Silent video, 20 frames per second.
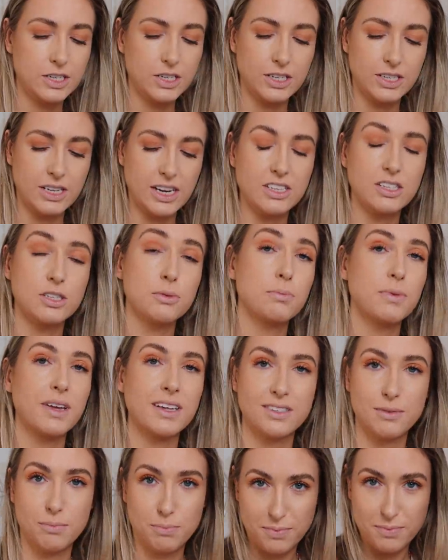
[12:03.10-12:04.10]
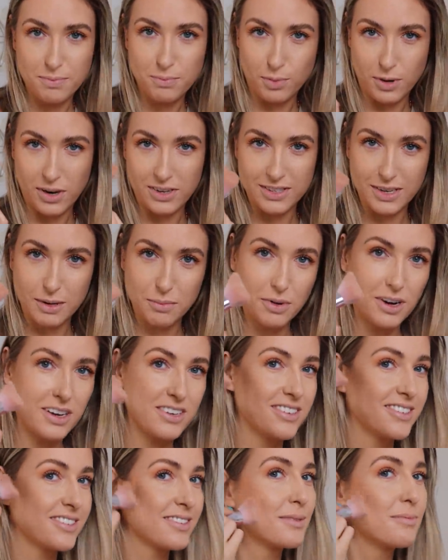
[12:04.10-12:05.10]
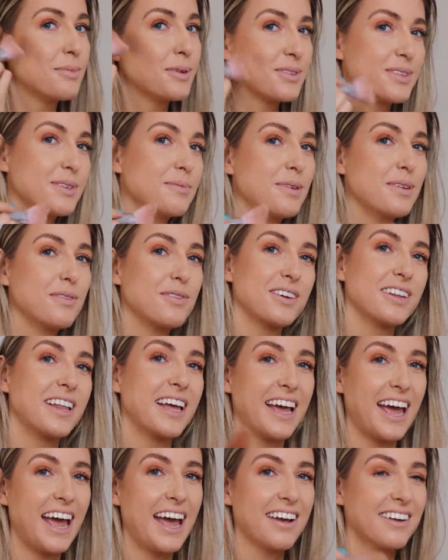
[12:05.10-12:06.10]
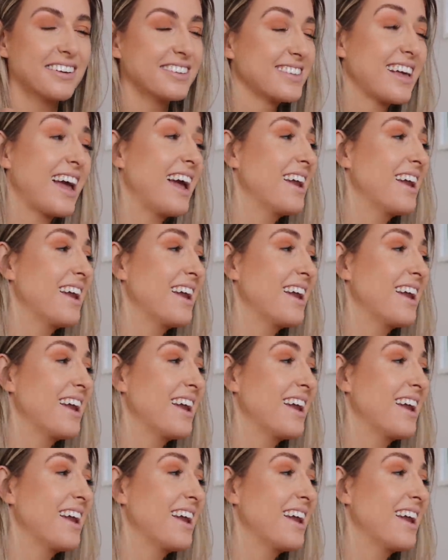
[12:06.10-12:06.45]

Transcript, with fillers: It's just, it's a, it's a bronzing brush. It's supposed to be for like ankles.